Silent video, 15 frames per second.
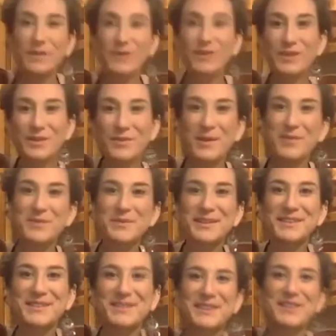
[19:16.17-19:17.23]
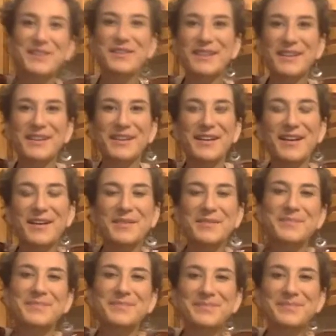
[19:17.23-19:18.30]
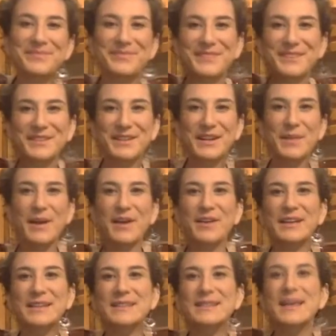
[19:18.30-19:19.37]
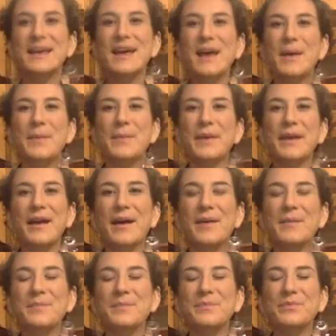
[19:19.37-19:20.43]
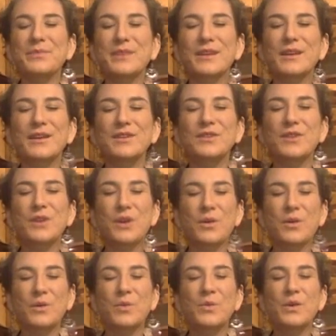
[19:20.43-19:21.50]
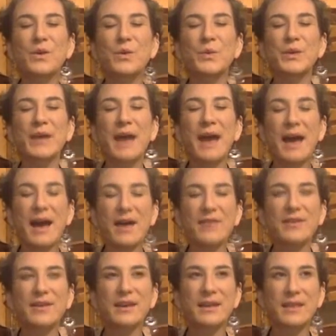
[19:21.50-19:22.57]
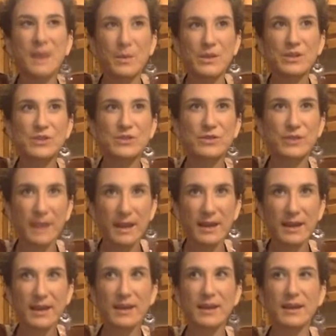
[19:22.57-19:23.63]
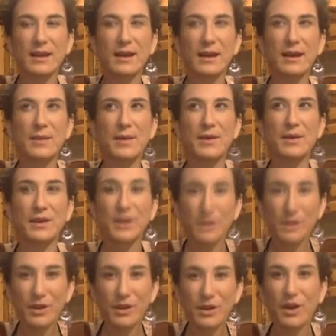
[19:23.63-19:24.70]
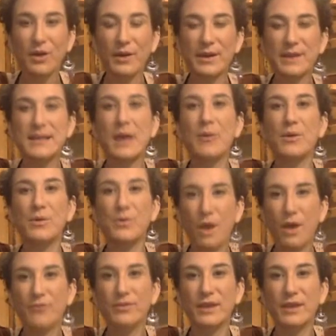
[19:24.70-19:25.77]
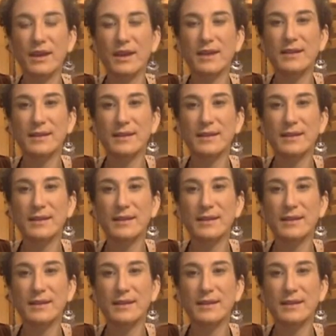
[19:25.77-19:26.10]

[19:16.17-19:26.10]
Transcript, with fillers: near Palm Springs. So then you're near, um, you're near Hippocrates. But um, no, what we have that we just created about a year ago is our raw vegan